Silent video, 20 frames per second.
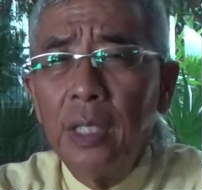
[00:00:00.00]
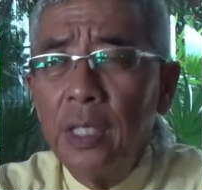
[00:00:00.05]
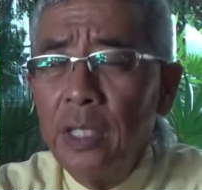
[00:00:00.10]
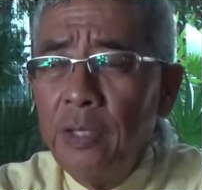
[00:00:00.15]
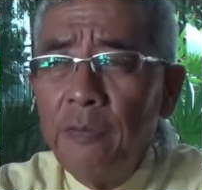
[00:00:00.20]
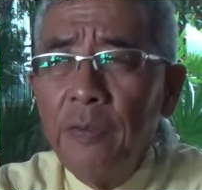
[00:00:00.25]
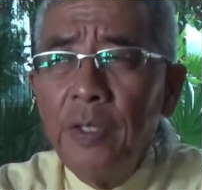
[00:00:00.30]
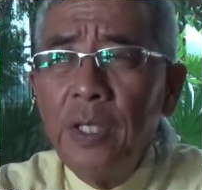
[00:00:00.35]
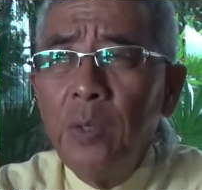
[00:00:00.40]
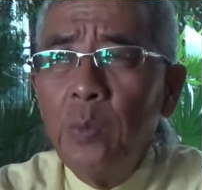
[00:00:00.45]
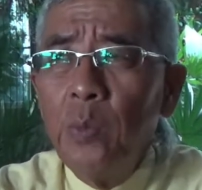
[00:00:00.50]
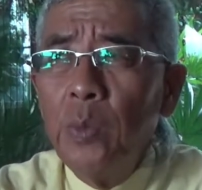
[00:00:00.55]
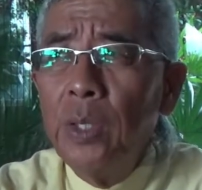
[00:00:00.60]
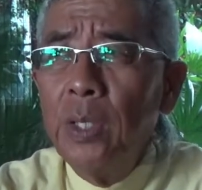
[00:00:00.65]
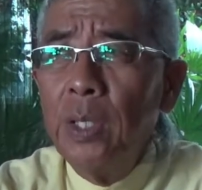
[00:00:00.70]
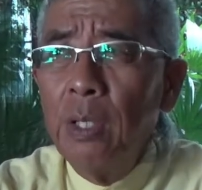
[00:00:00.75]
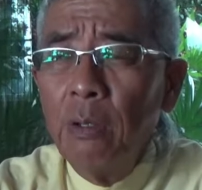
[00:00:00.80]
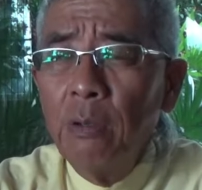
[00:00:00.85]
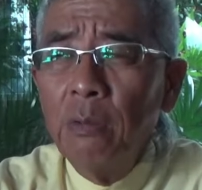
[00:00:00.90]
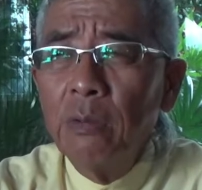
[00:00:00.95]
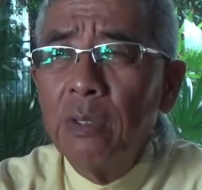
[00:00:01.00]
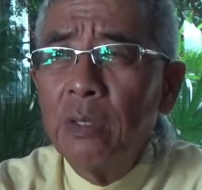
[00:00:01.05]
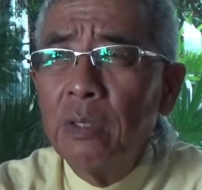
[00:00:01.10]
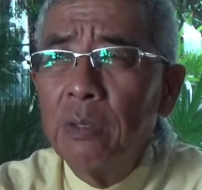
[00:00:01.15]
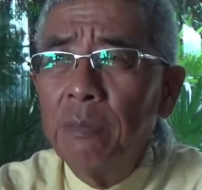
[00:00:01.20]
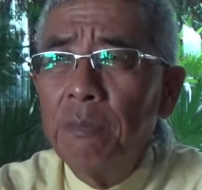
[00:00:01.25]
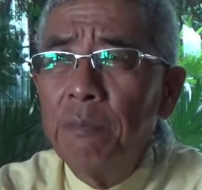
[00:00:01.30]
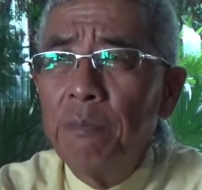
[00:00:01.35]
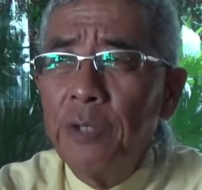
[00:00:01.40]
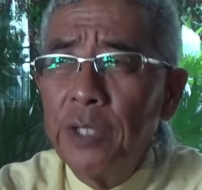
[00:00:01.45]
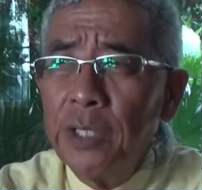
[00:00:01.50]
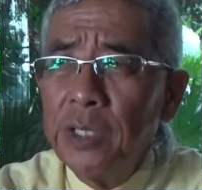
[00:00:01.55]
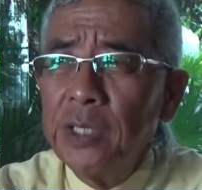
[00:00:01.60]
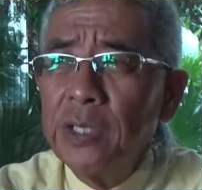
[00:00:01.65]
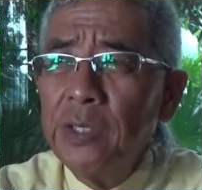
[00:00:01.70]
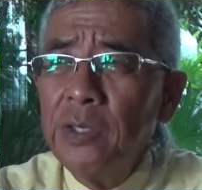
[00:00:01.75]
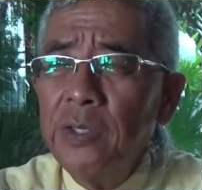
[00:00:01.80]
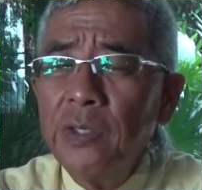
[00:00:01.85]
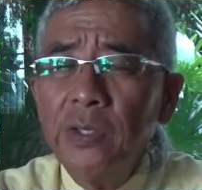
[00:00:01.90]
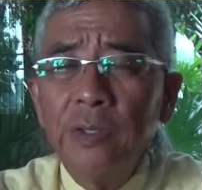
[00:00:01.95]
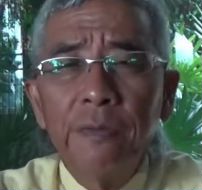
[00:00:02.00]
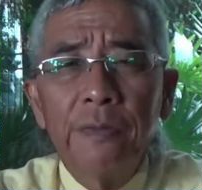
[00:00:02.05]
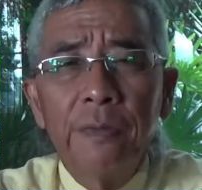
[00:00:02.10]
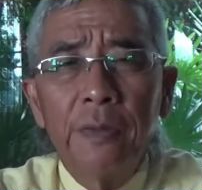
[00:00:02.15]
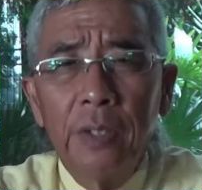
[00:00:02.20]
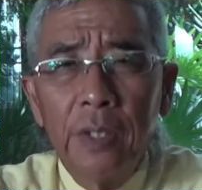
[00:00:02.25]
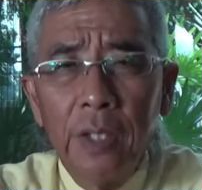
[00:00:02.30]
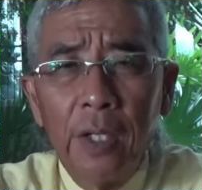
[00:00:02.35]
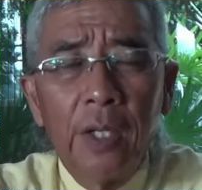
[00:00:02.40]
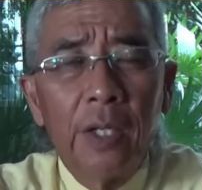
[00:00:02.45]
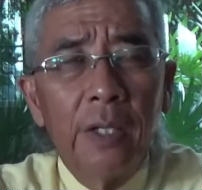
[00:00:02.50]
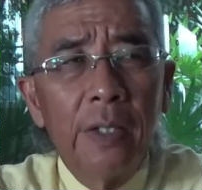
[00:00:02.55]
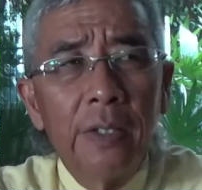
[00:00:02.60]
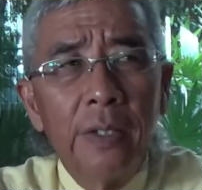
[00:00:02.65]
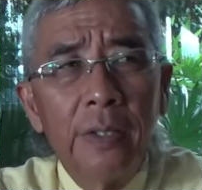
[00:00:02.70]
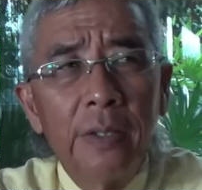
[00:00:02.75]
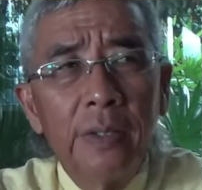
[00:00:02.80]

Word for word: living without the presence of God